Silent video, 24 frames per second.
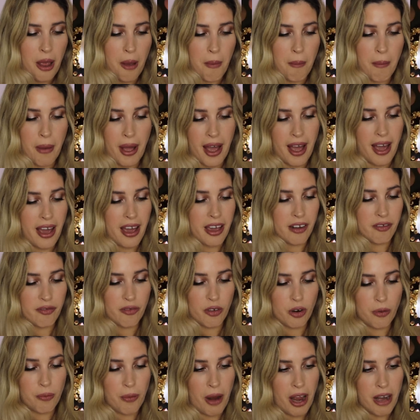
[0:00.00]
But
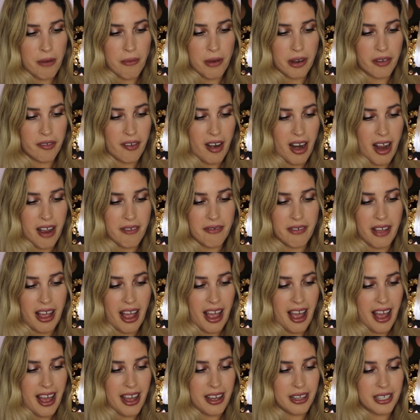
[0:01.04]
for Pat McGrath
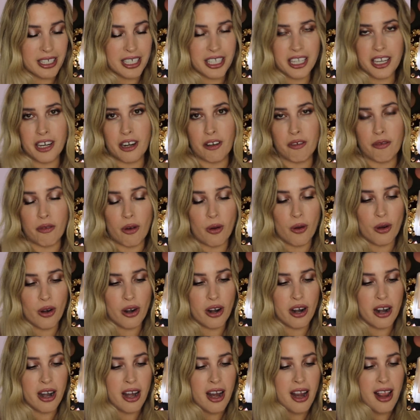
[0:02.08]
and here
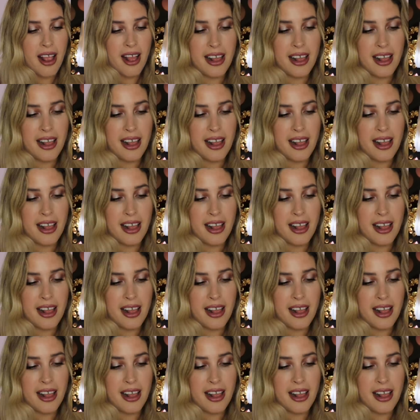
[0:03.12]
for